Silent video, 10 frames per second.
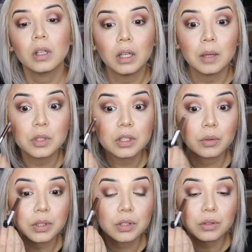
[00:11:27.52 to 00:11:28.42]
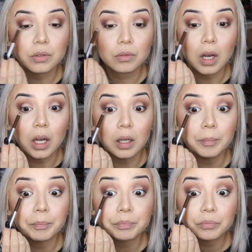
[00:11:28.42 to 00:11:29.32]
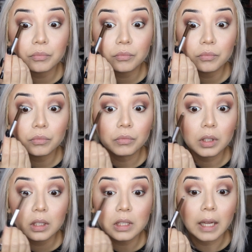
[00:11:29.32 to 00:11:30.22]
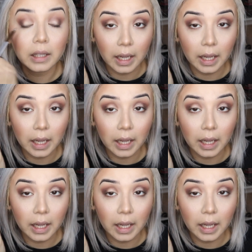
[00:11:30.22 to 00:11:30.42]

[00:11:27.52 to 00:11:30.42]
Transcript: and I'm just going to tight